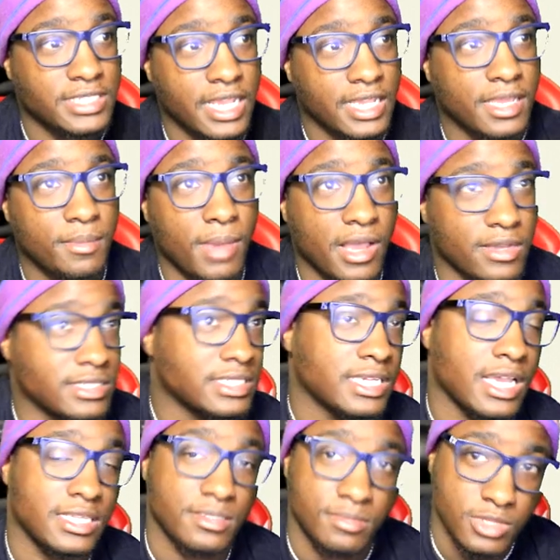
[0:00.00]
check him out, because he
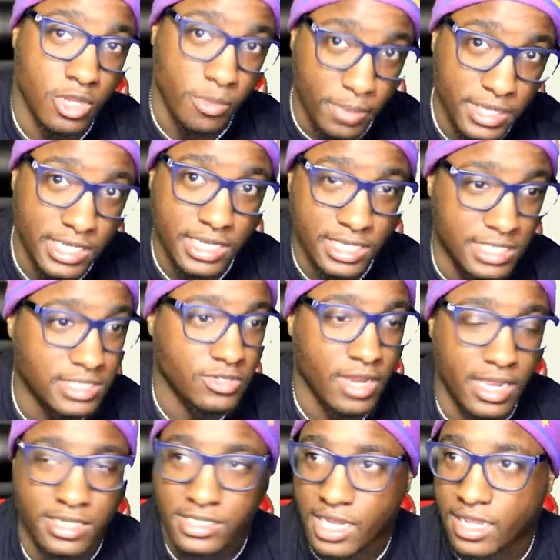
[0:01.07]
got some dope Adidas
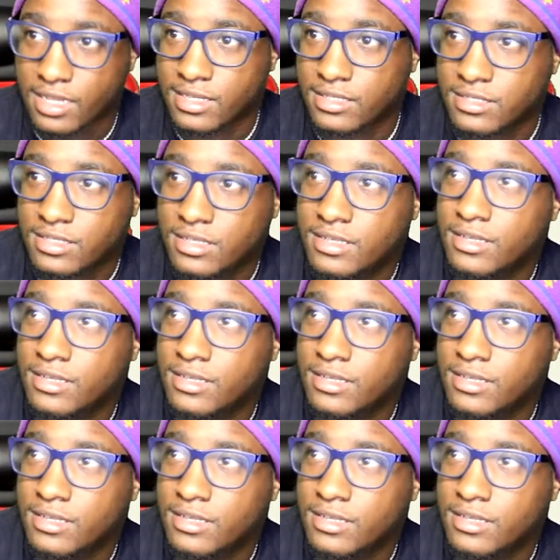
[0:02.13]
track jackets.